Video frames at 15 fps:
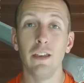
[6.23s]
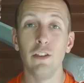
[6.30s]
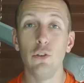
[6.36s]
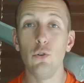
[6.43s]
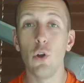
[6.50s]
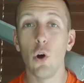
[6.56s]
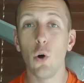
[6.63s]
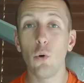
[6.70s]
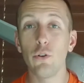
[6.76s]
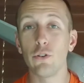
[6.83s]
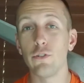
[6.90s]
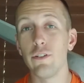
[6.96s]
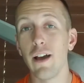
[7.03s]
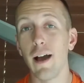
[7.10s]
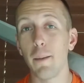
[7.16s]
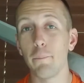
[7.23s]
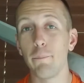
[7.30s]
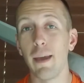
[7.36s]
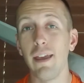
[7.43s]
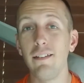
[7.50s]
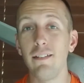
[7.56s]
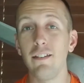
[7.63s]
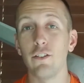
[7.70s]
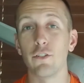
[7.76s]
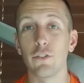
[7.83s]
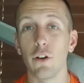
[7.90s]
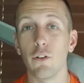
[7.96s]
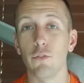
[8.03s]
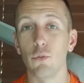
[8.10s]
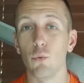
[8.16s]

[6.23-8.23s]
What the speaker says: You know you're not pacing yourself